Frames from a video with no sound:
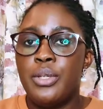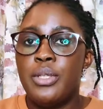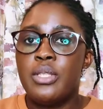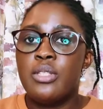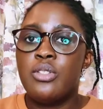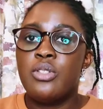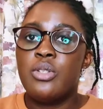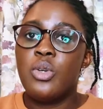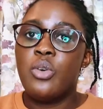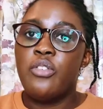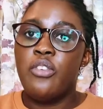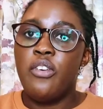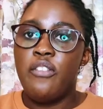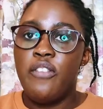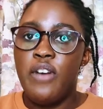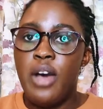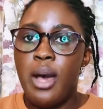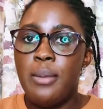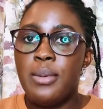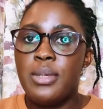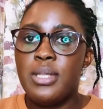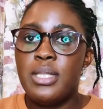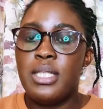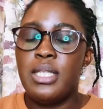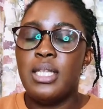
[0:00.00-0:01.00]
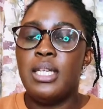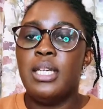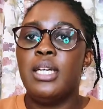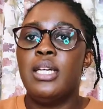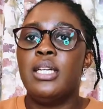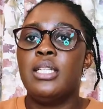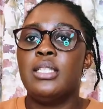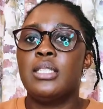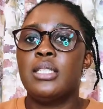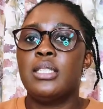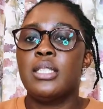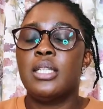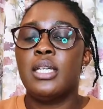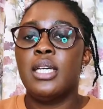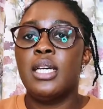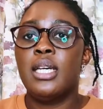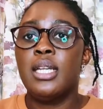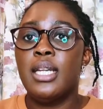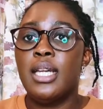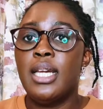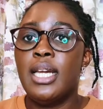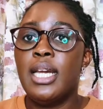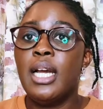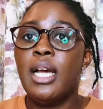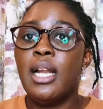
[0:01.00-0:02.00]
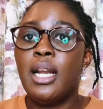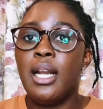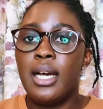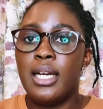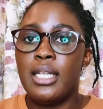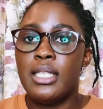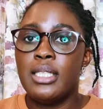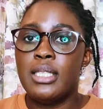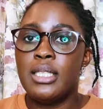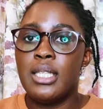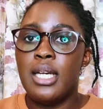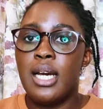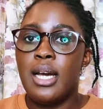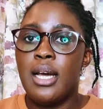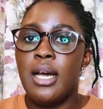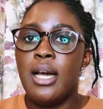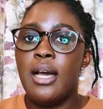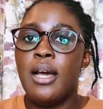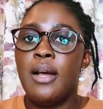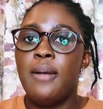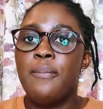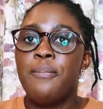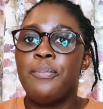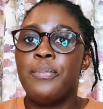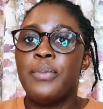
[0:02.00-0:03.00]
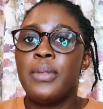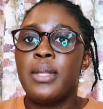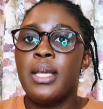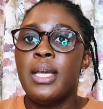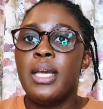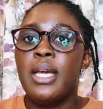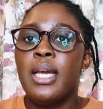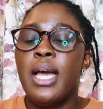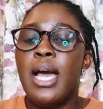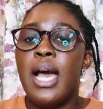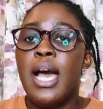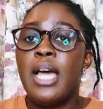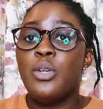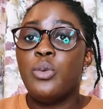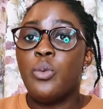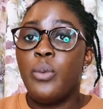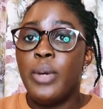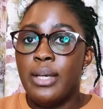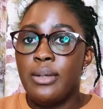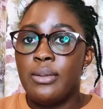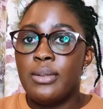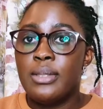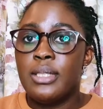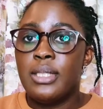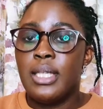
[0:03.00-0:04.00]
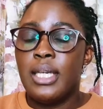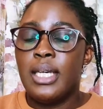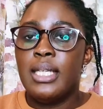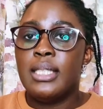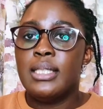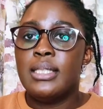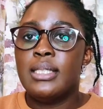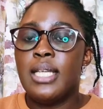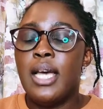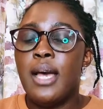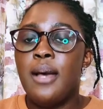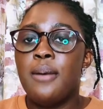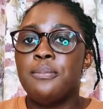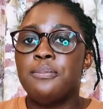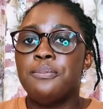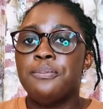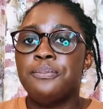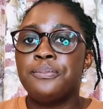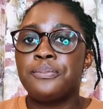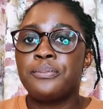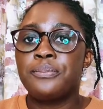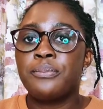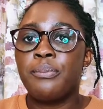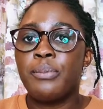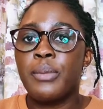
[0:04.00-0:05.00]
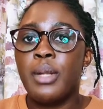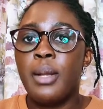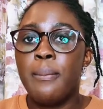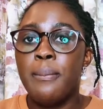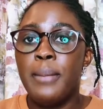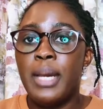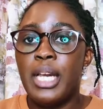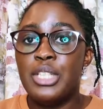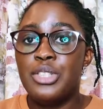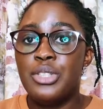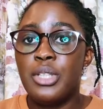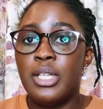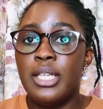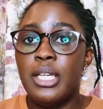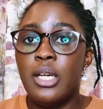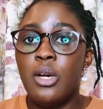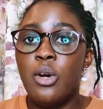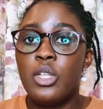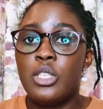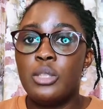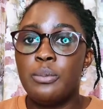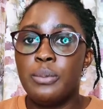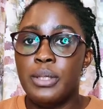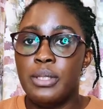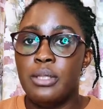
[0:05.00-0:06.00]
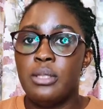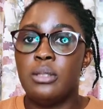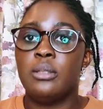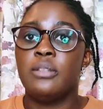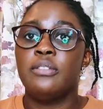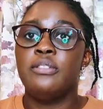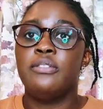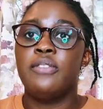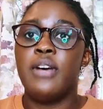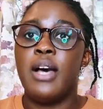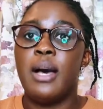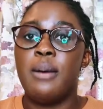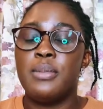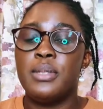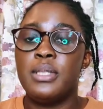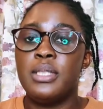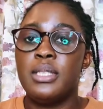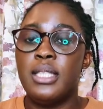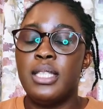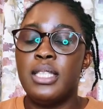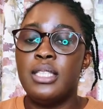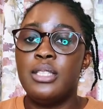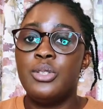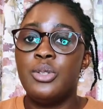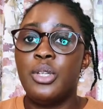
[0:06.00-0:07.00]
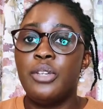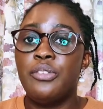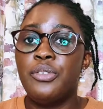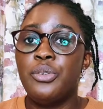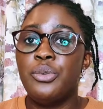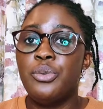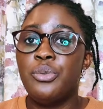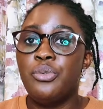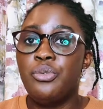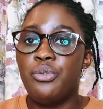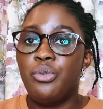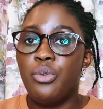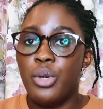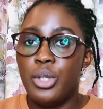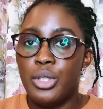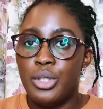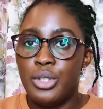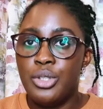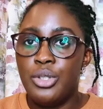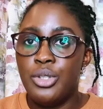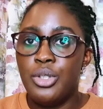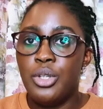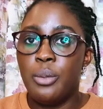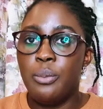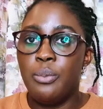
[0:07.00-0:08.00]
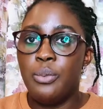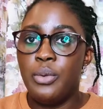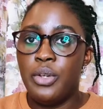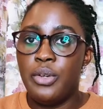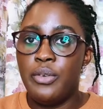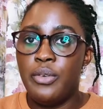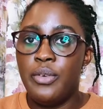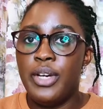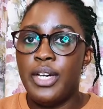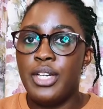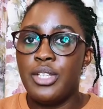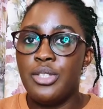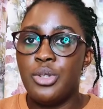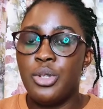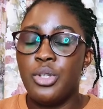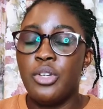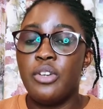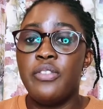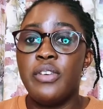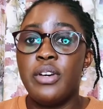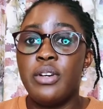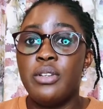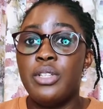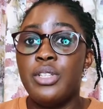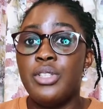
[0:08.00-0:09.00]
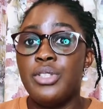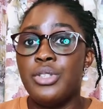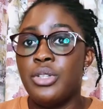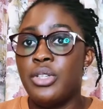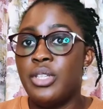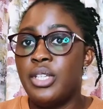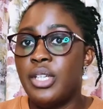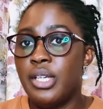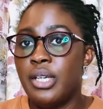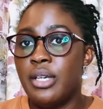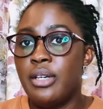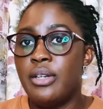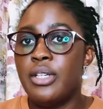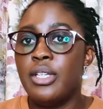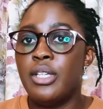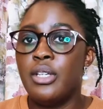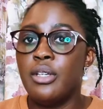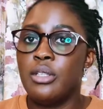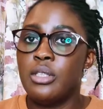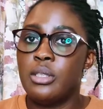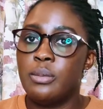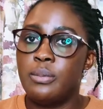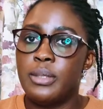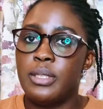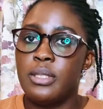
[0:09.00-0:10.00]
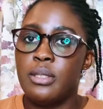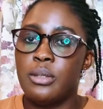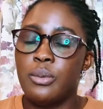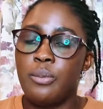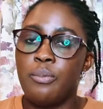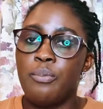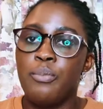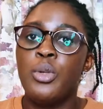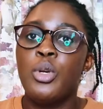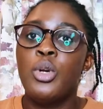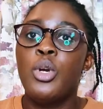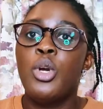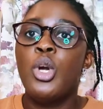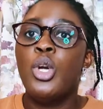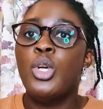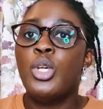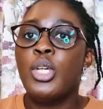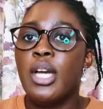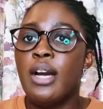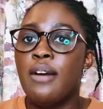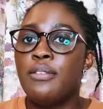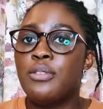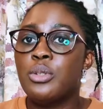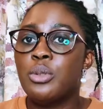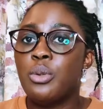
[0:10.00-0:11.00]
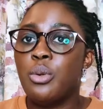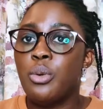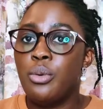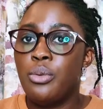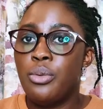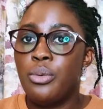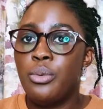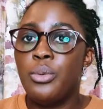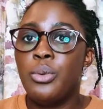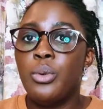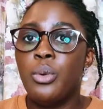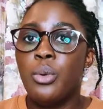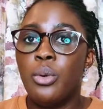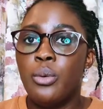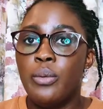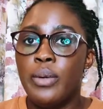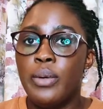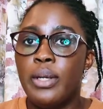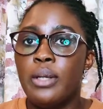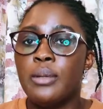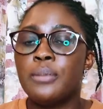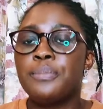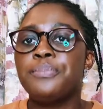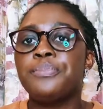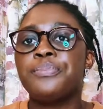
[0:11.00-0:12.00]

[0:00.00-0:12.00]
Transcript: So for pharmacy, it's in England and Wales. It's majorly hospital pharmacies. So if you want to do your pre-reg or your foundation year in the hospital, you have to go through Oriel.